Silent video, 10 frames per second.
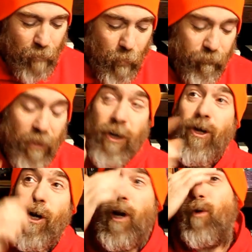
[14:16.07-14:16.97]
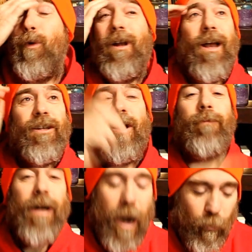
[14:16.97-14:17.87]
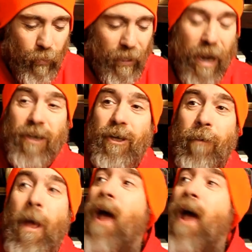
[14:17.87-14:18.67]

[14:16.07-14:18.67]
My friends, and you're going to realize something I realized.